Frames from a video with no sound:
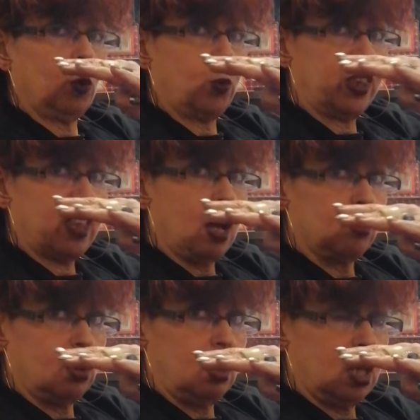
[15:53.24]

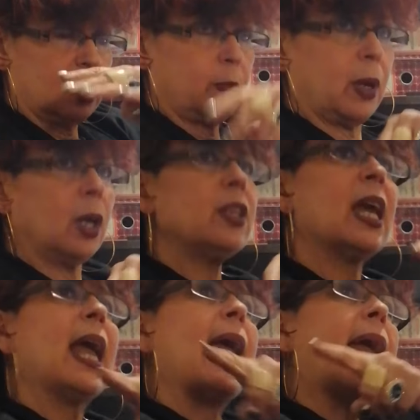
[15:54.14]
without this part,
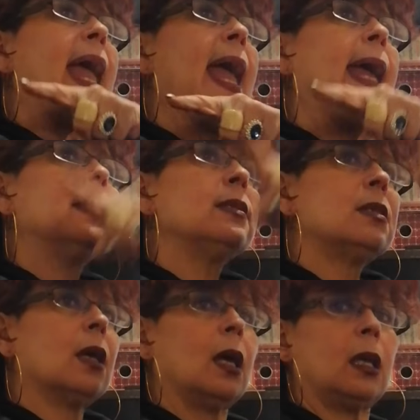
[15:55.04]

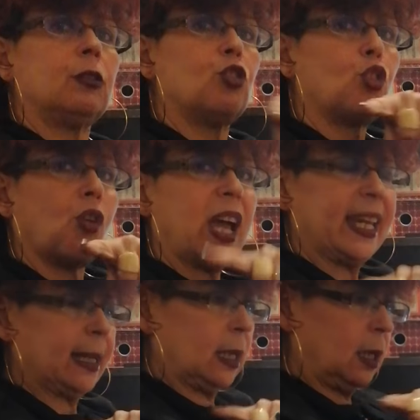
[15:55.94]
and a
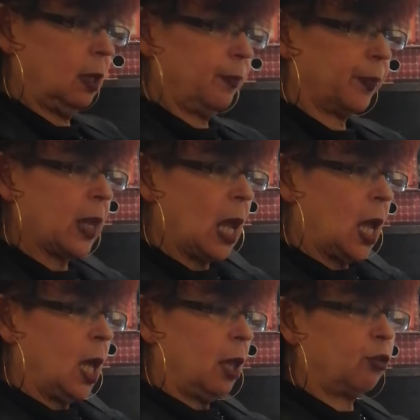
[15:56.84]
triangle.
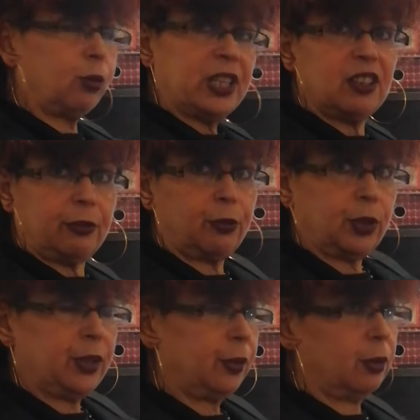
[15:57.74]
3
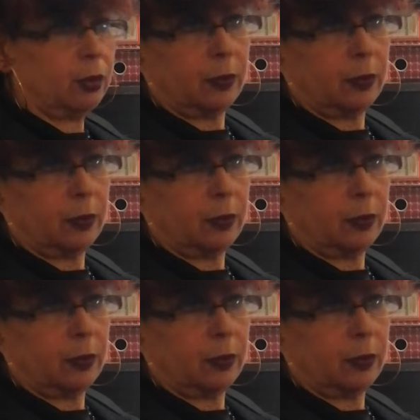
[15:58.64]
different